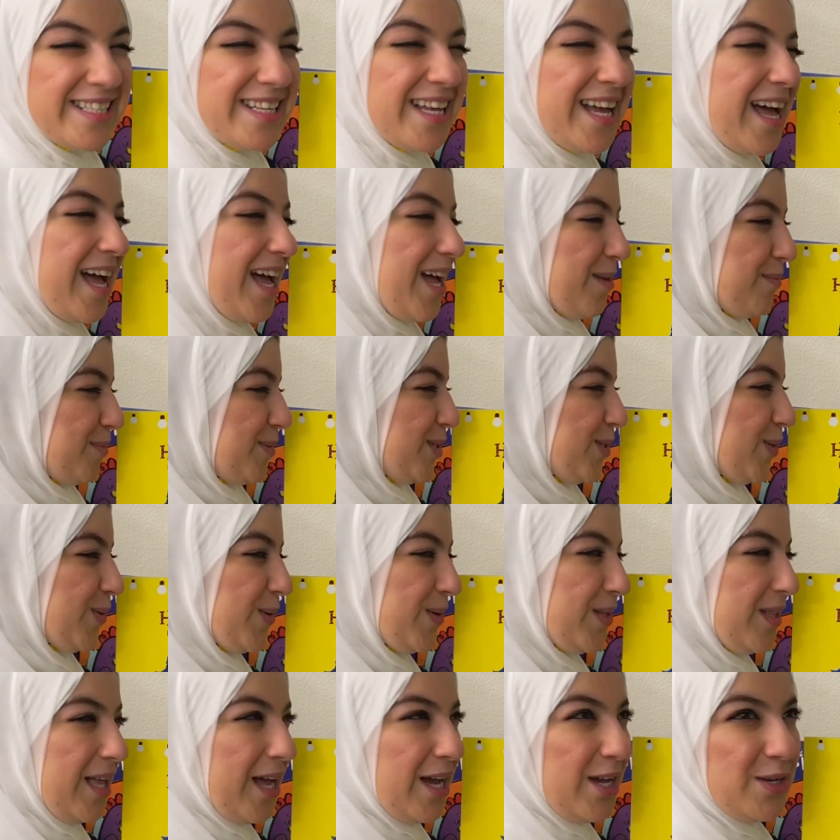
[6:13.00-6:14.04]
I'm so
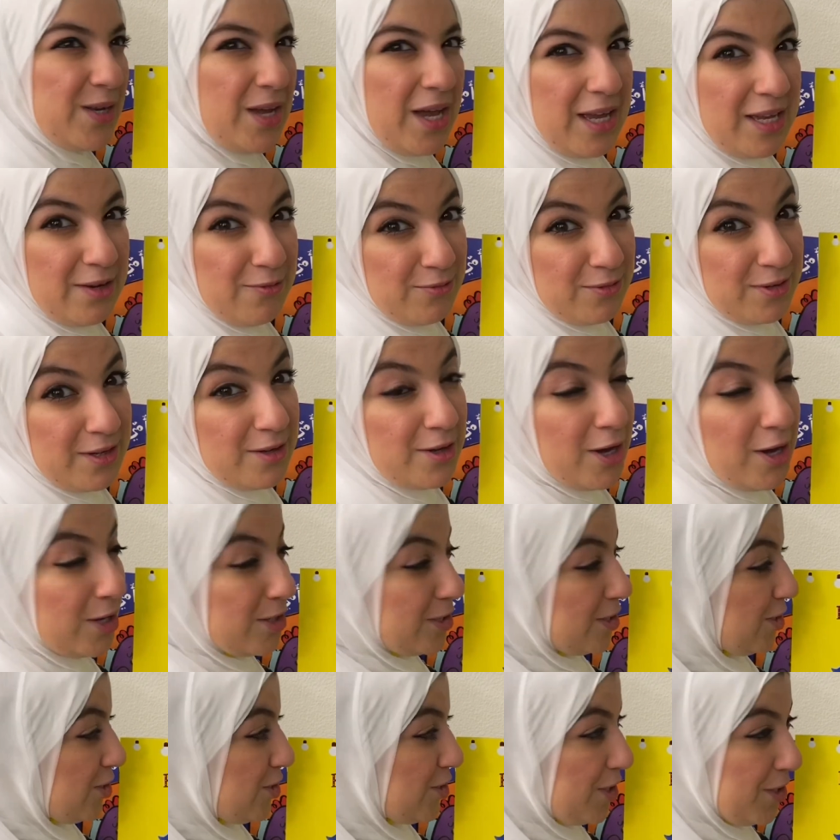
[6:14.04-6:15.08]
glad I got to
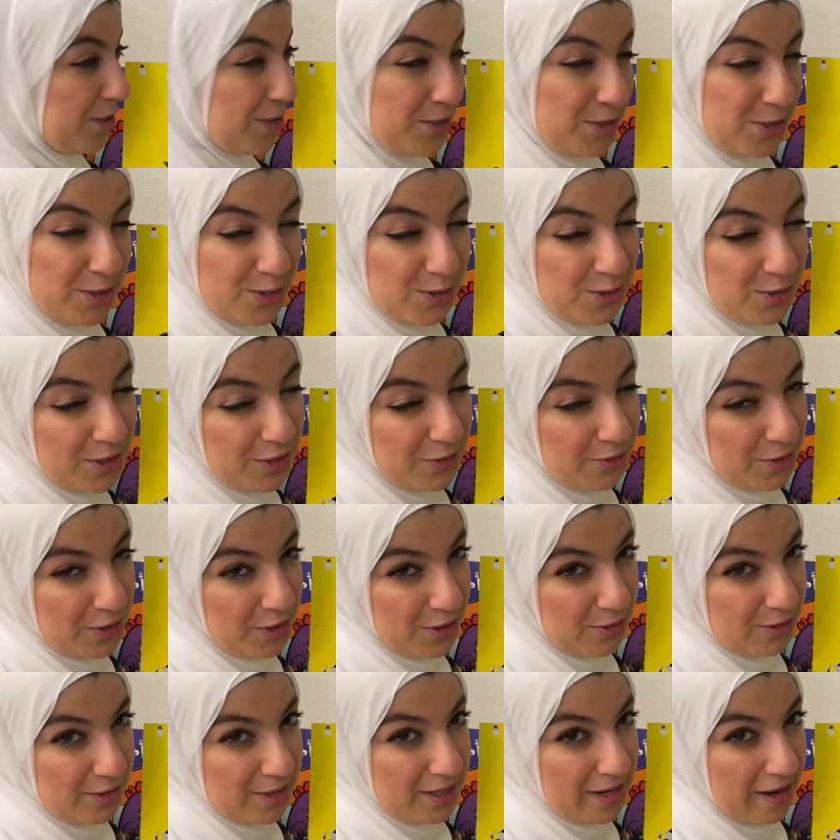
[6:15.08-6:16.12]
share this story with you
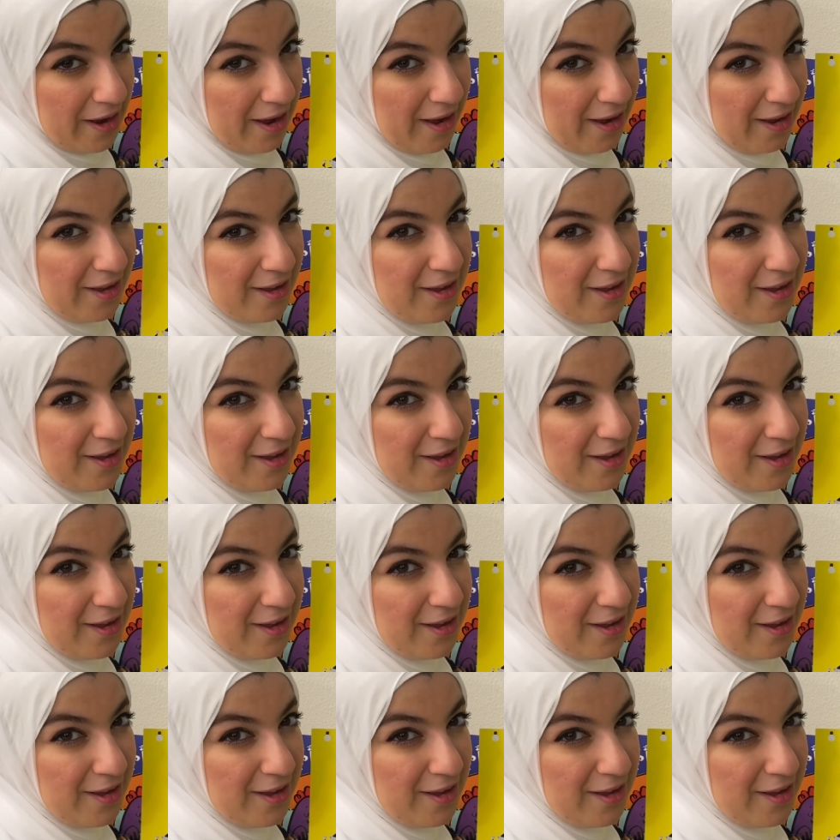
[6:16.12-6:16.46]
today.